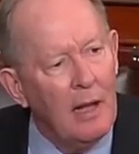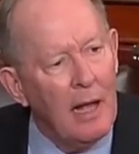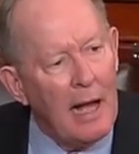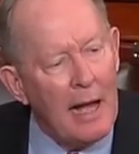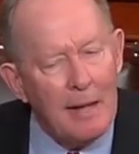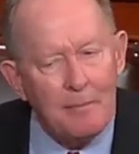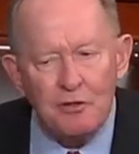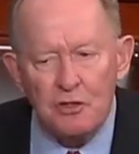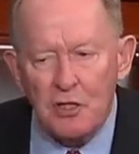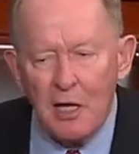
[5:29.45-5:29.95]

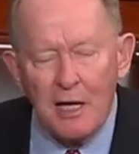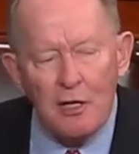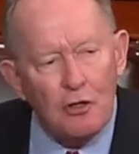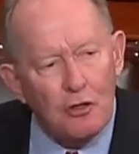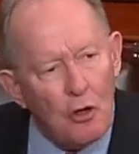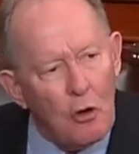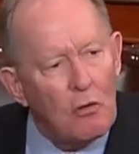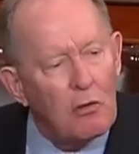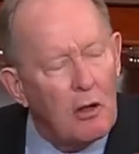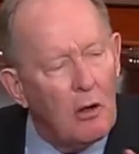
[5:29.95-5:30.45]
I'm saying
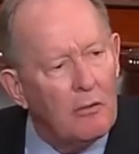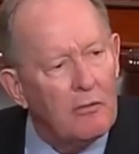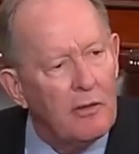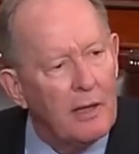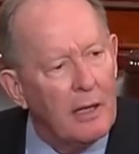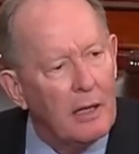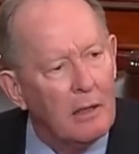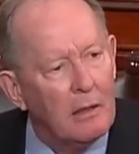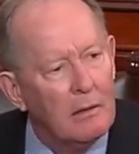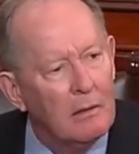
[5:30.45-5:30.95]
don't go
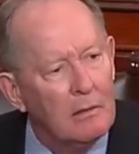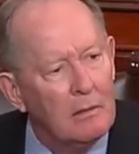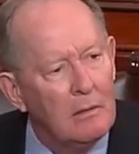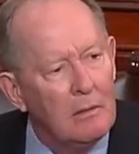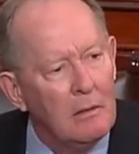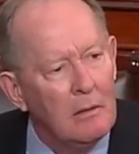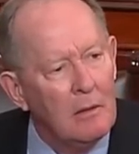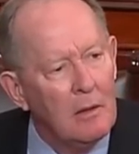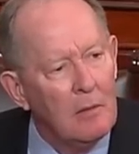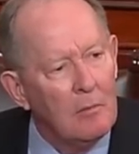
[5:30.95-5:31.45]
there
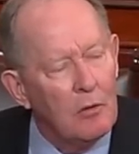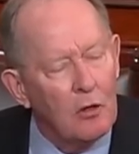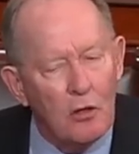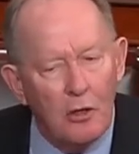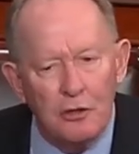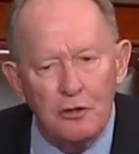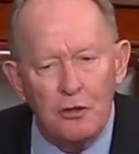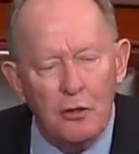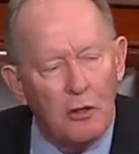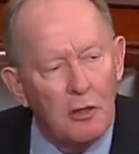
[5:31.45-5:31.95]

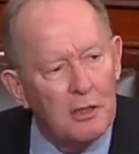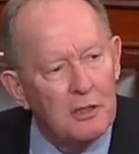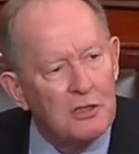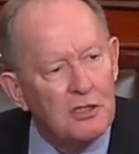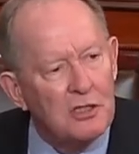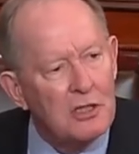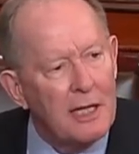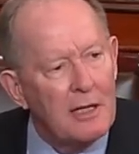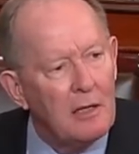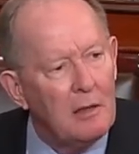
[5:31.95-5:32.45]
because you're going to
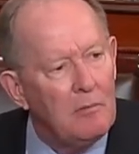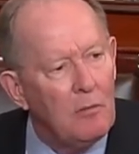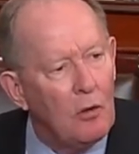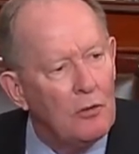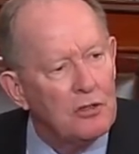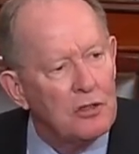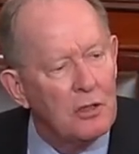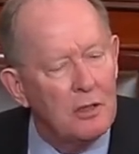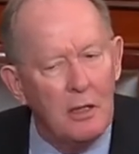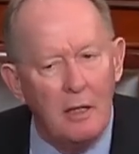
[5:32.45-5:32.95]
set in
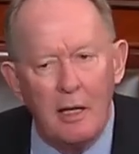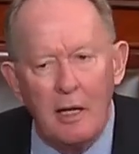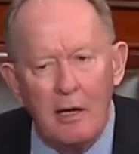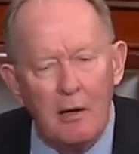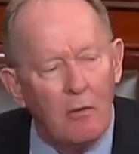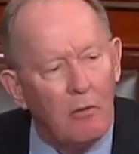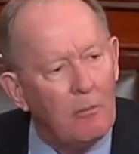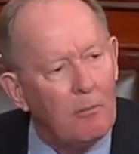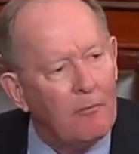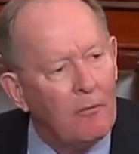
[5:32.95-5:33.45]
motion an
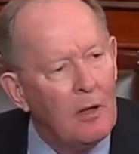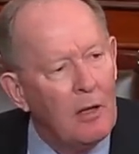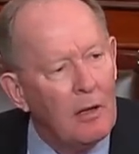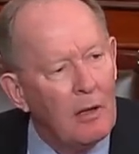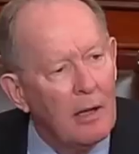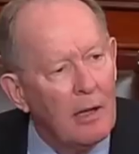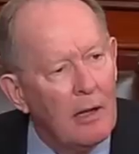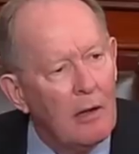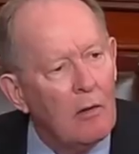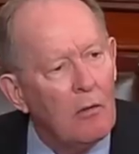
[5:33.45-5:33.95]
irre
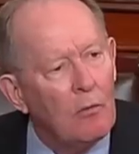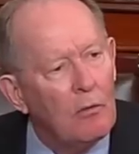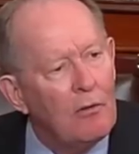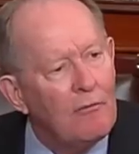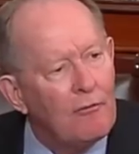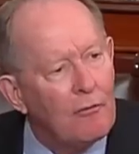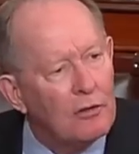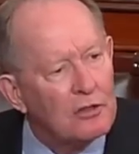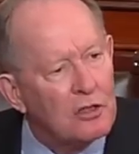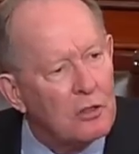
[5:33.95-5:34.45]

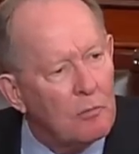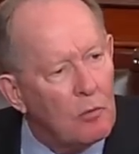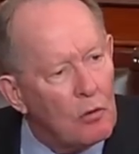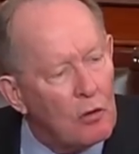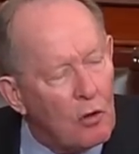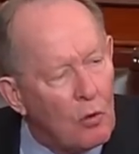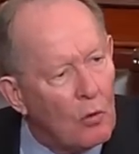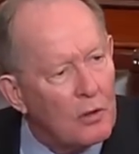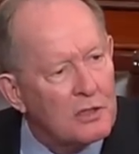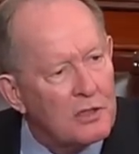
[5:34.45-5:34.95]
irreversible
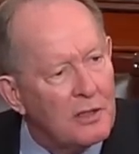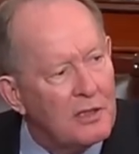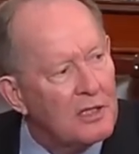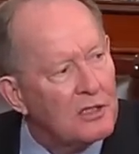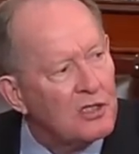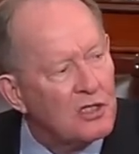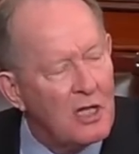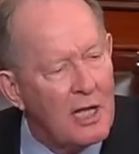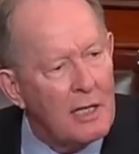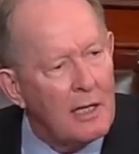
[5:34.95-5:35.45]
course in
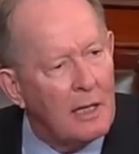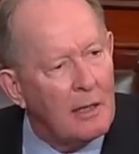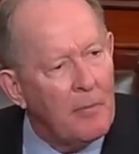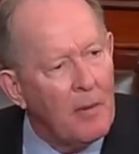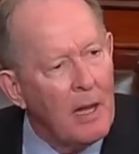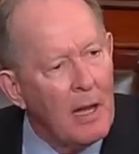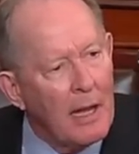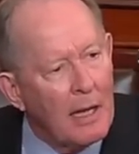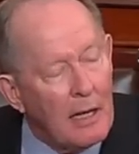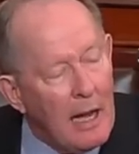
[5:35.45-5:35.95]
this
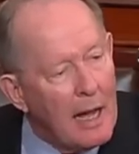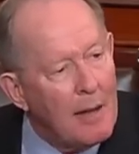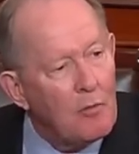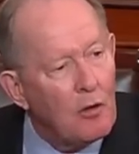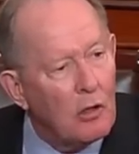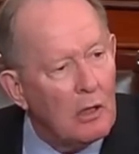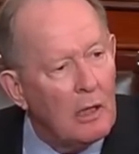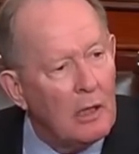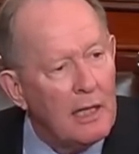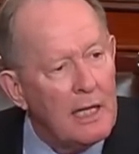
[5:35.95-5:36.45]
Senate, and I'm
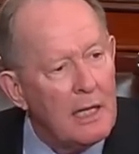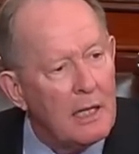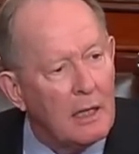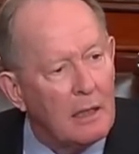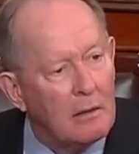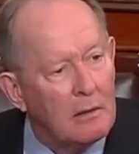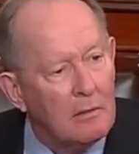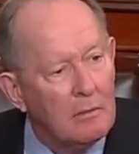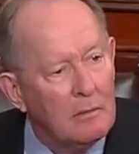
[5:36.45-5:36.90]
going to lead it.